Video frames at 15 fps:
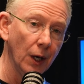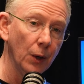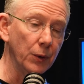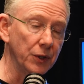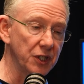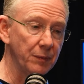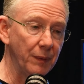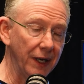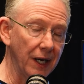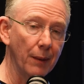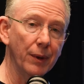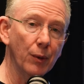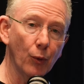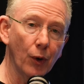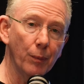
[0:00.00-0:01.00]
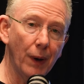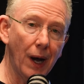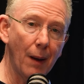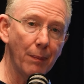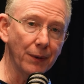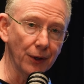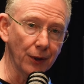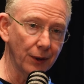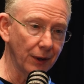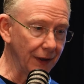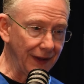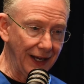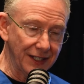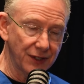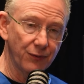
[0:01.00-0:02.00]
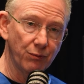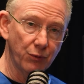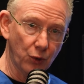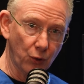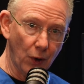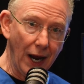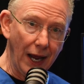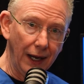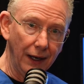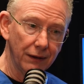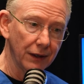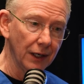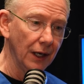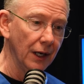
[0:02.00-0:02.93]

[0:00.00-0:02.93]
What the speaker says: which is becoming more popular, and that's great,